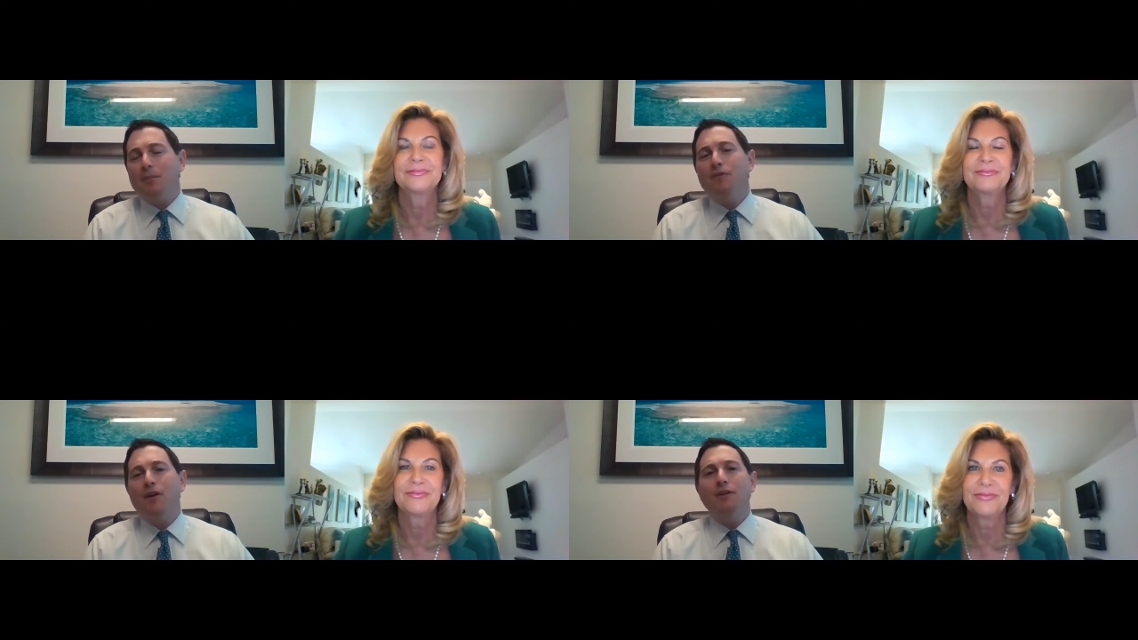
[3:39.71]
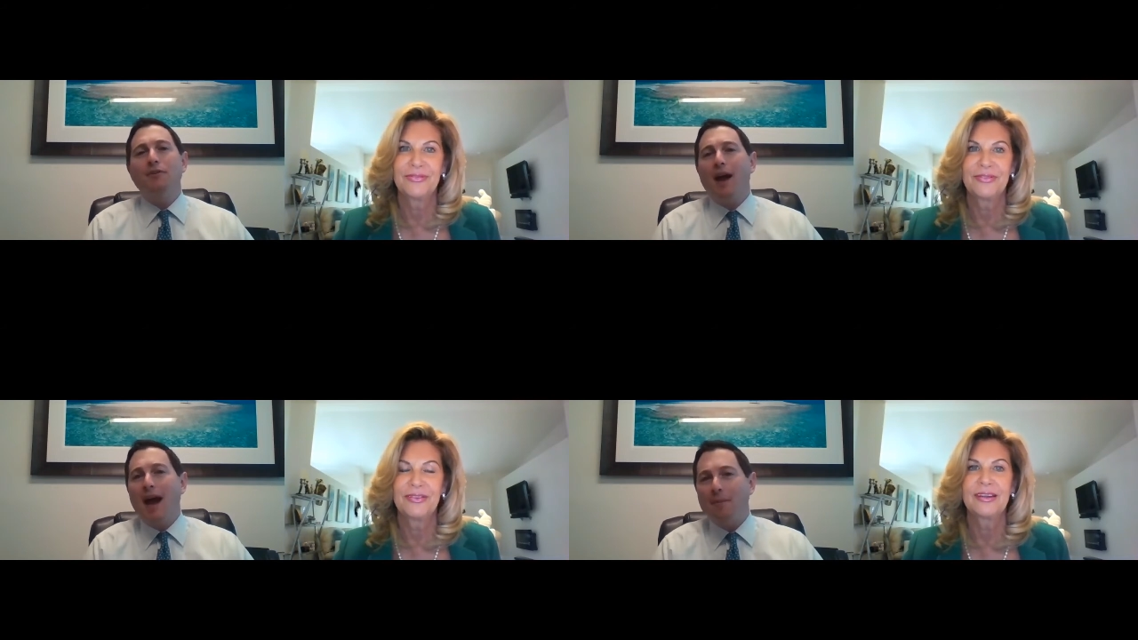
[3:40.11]
Speaker 1: move on
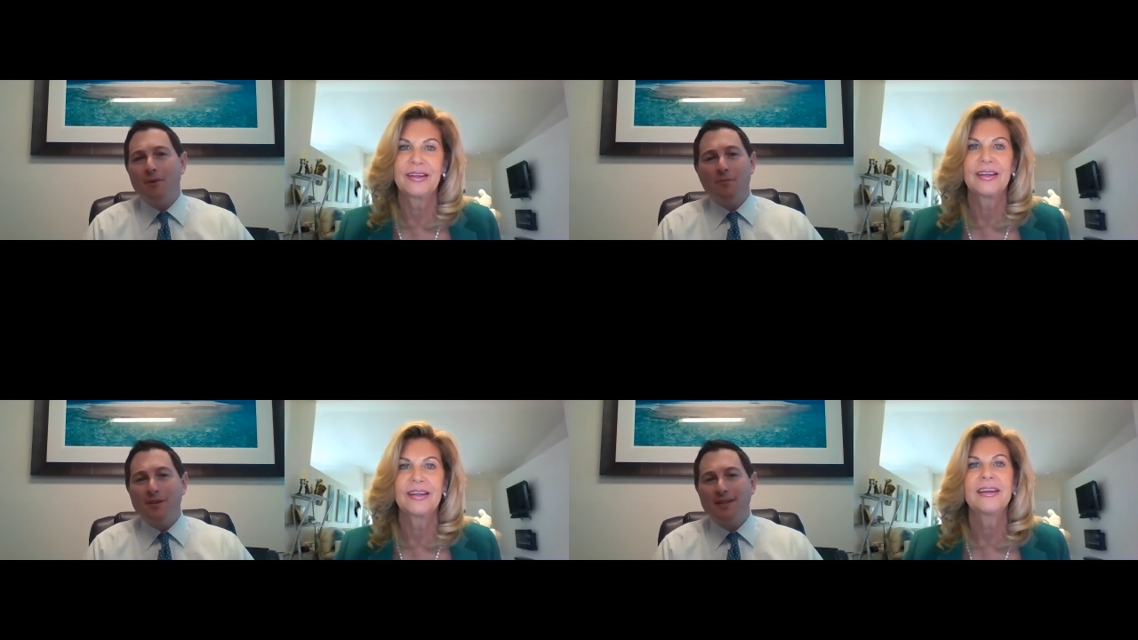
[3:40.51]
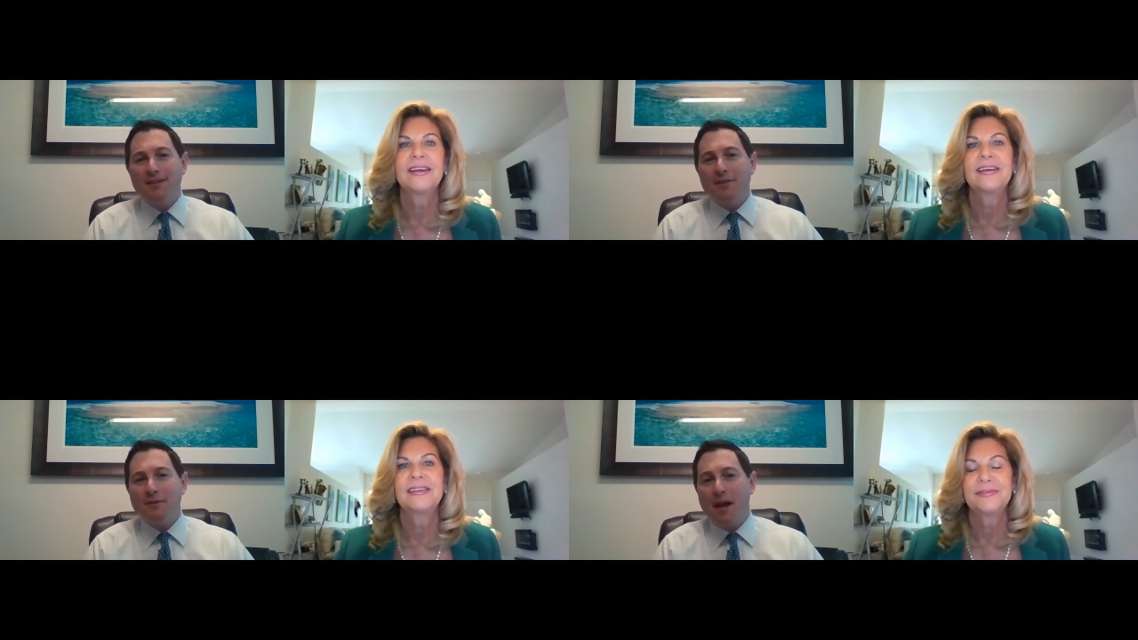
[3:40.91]
to a happier
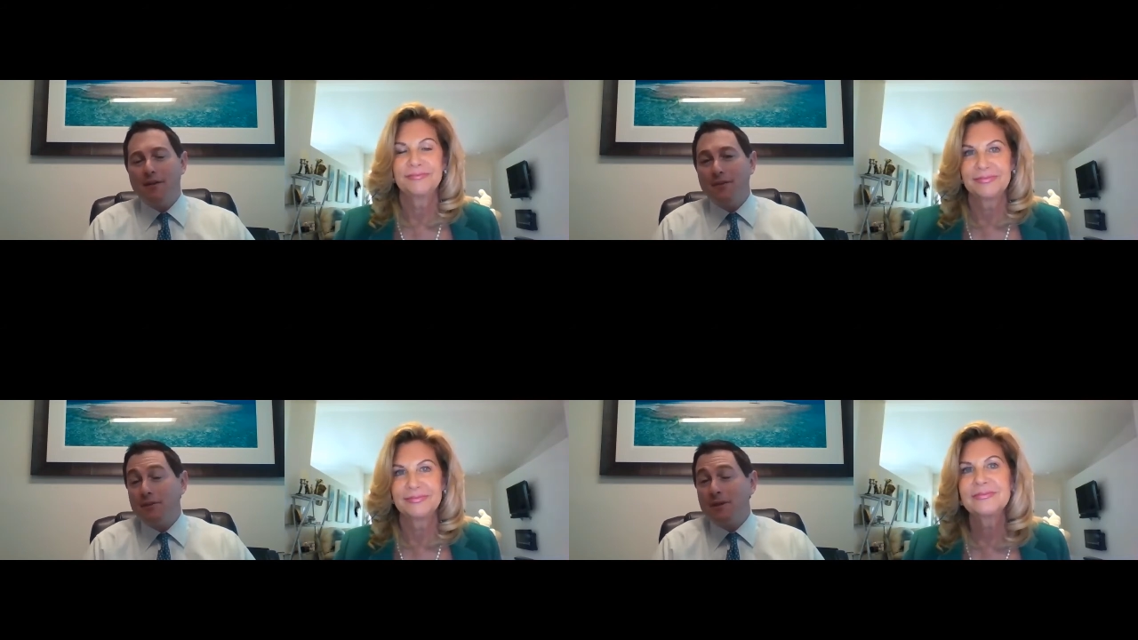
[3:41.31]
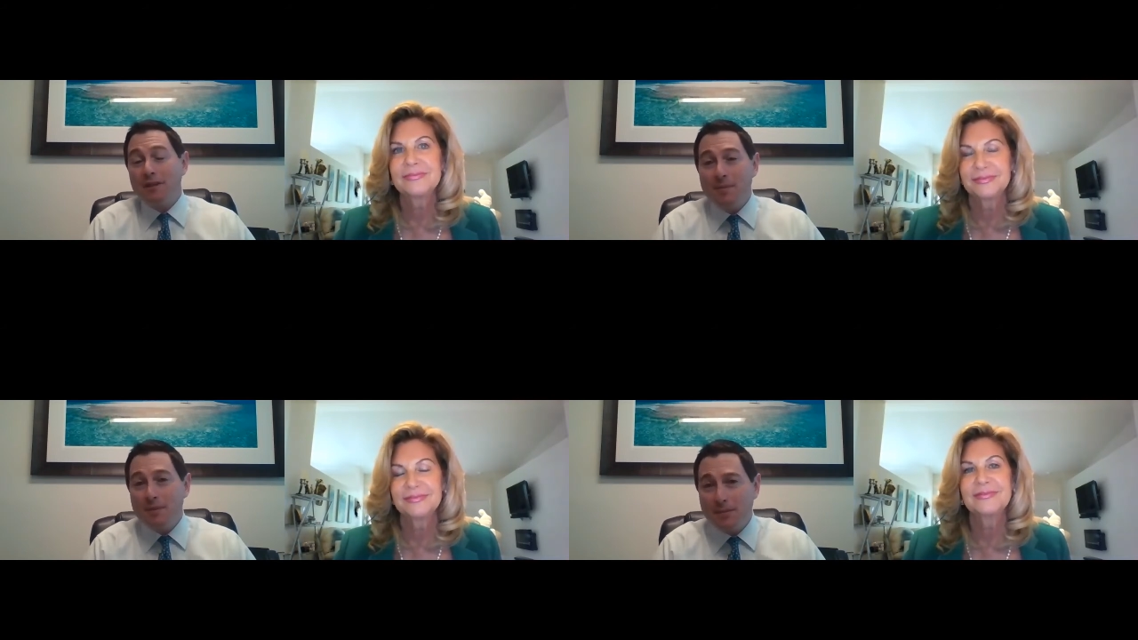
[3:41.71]
place in their life, and it's what
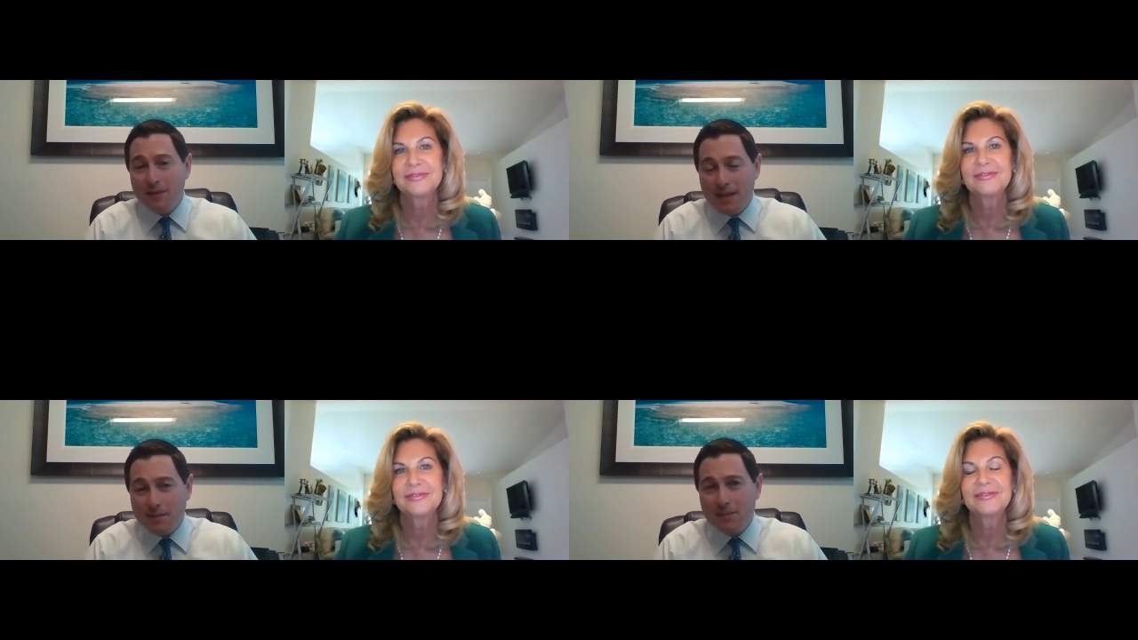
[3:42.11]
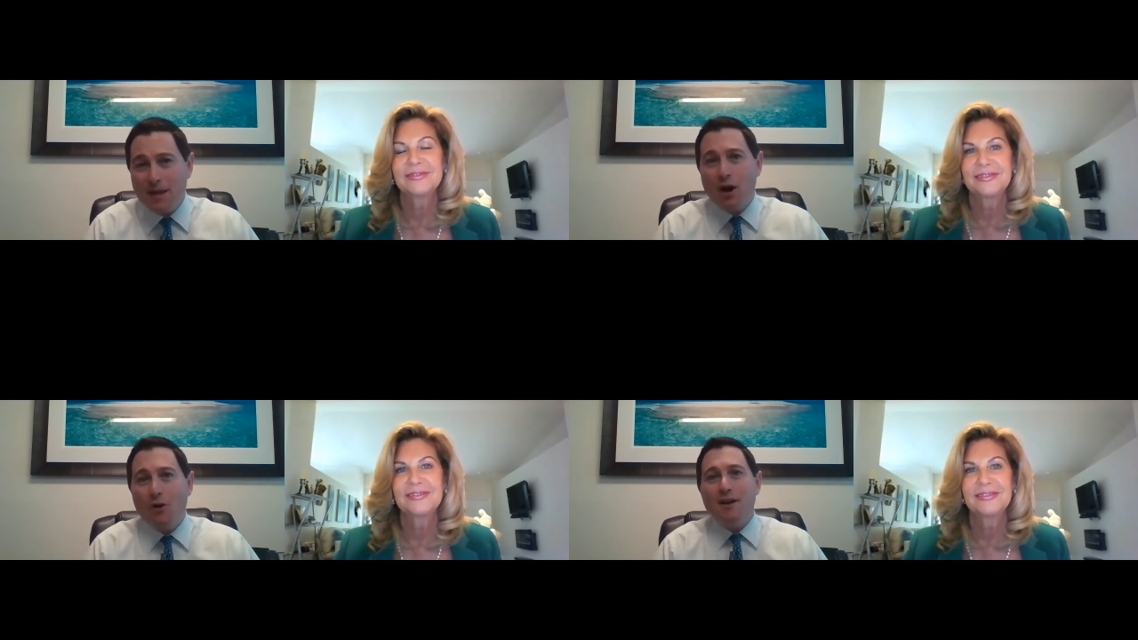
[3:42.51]
keeps keeps
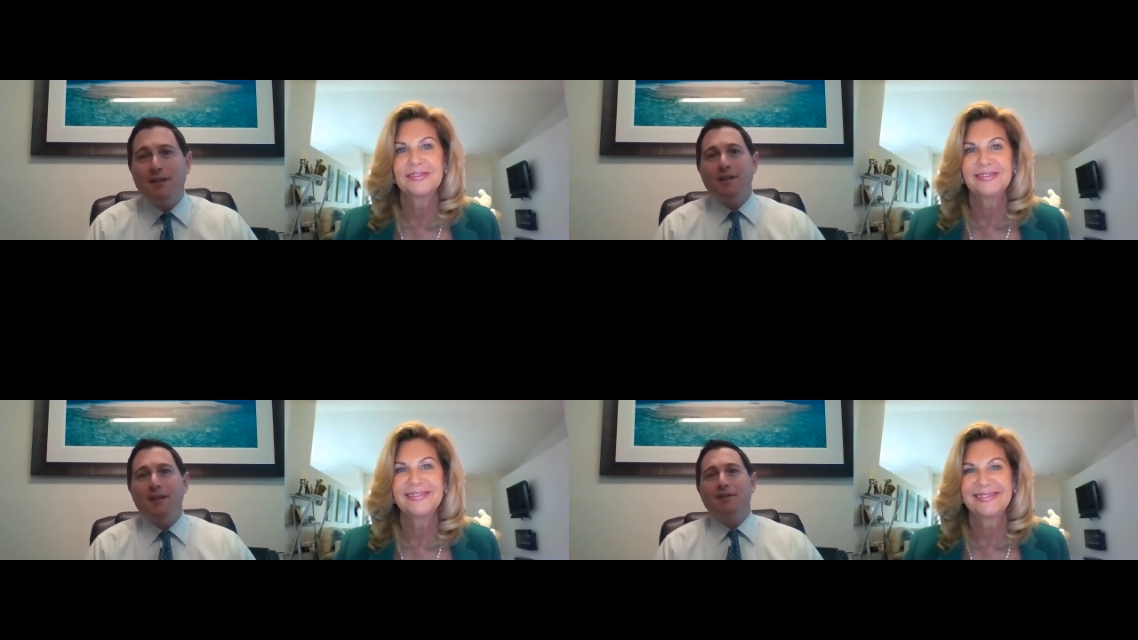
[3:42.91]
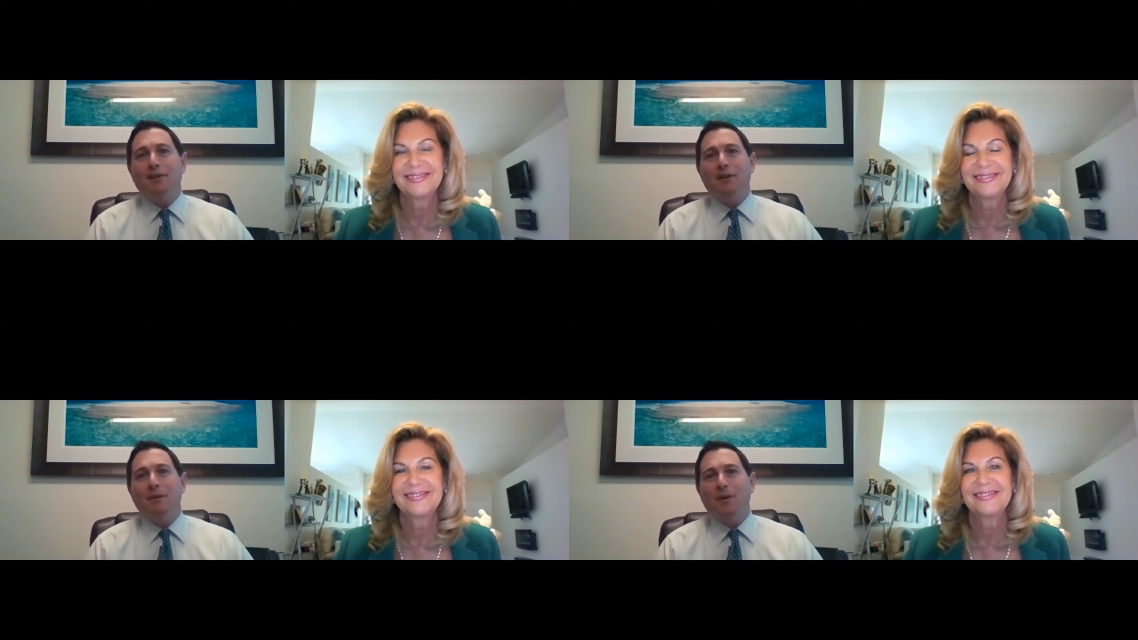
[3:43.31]
me going as an
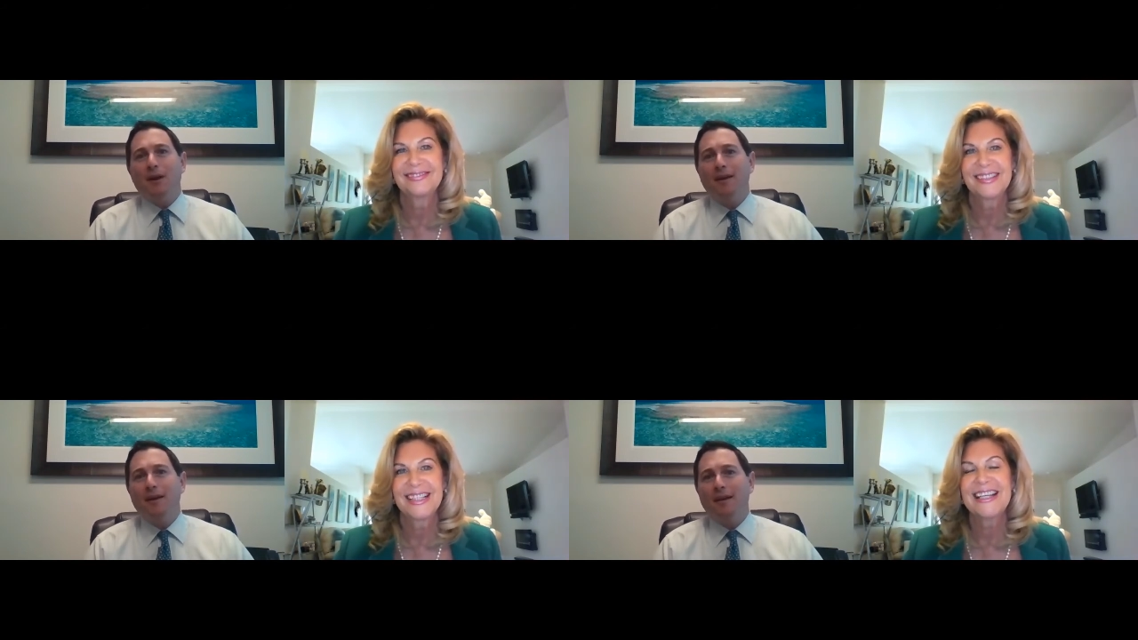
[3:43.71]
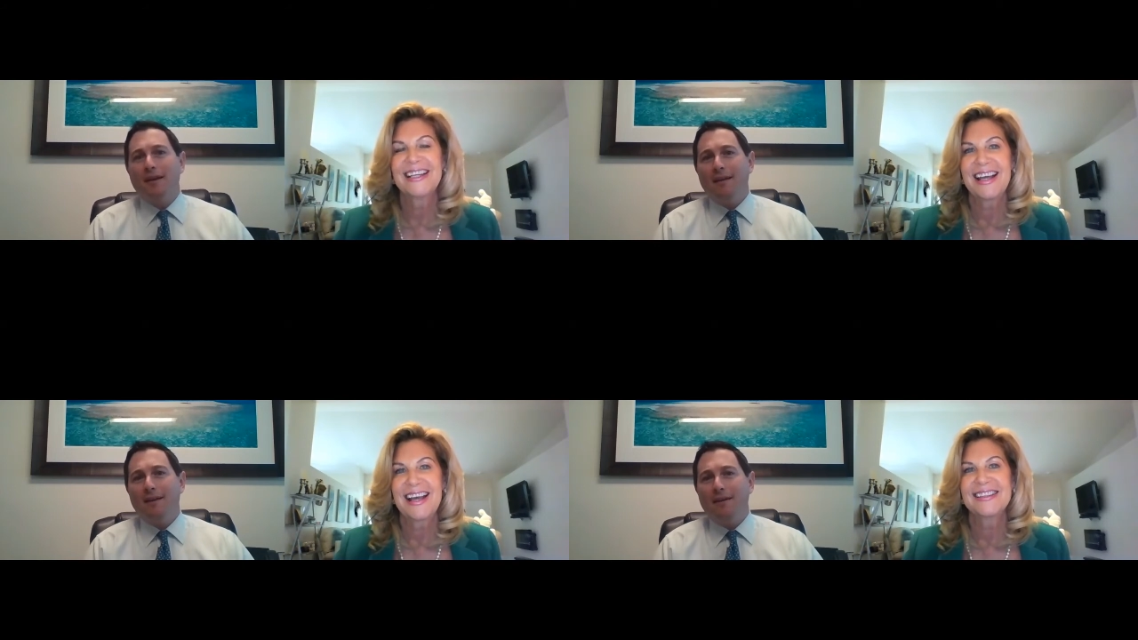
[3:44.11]
attorney. But
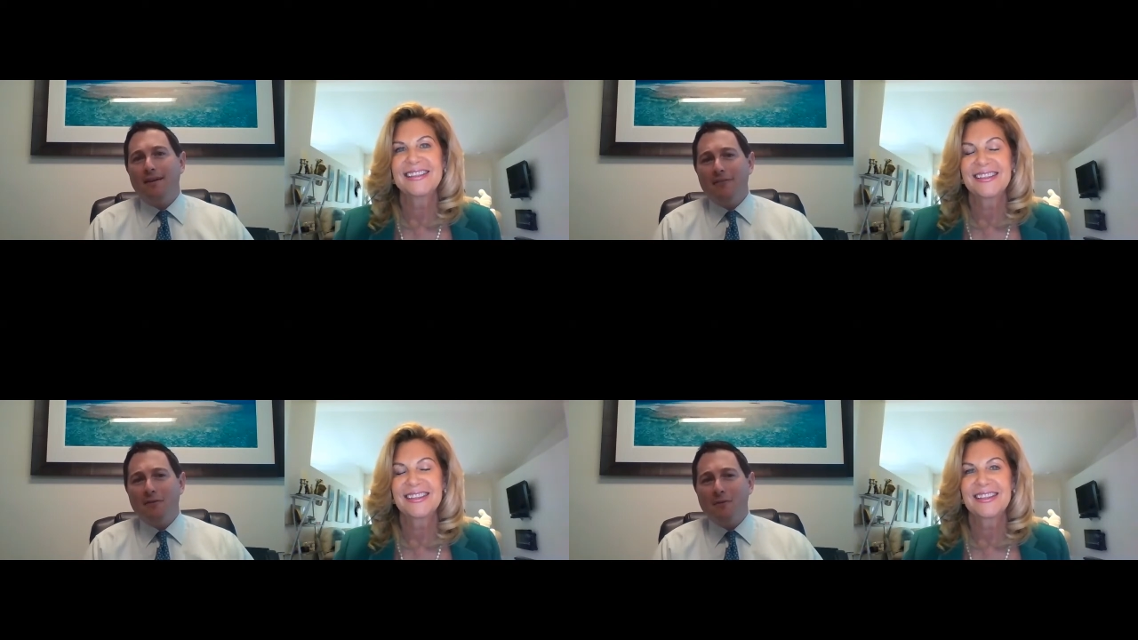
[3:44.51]
you know,